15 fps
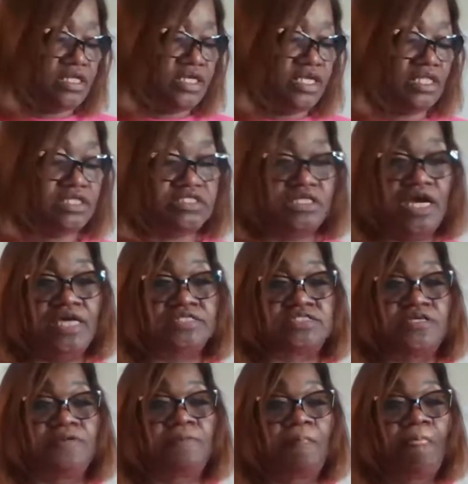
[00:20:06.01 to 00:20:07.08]
Lagila
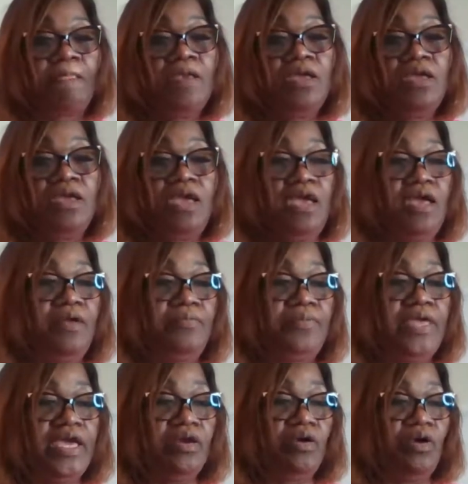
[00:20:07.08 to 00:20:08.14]
Johnson,
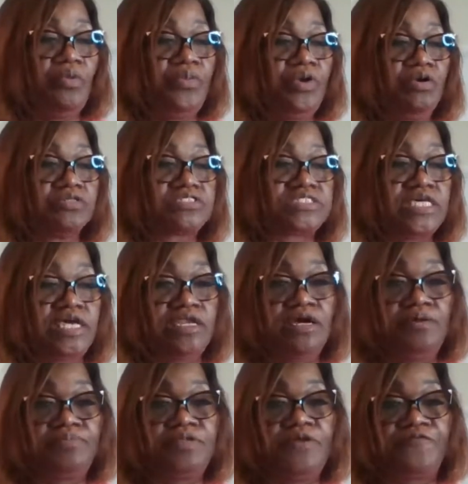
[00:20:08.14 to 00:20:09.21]
and we're gonna set
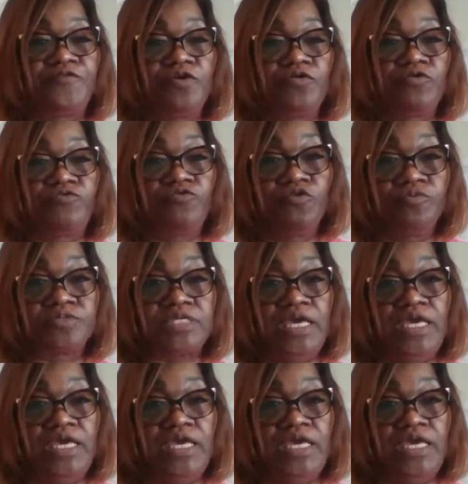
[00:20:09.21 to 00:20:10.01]
up different groups,